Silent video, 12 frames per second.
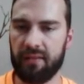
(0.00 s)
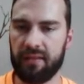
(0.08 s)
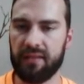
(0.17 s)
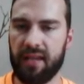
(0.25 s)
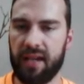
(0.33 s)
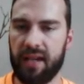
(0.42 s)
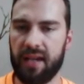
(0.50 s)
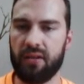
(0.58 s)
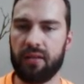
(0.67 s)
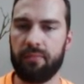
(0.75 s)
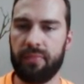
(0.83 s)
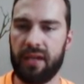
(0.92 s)
The slack has
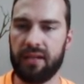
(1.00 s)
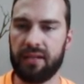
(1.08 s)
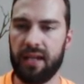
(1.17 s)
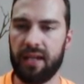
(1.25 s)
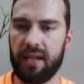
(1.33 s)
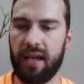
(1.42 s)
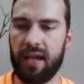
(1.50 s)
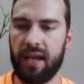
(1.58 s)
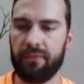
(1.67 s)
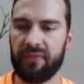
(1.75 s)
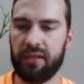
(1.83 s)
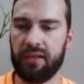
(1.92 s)
already been taken
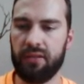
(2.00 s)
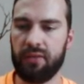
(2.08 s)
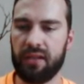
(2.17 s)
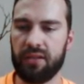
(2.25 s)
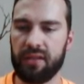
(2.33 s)
out, and you can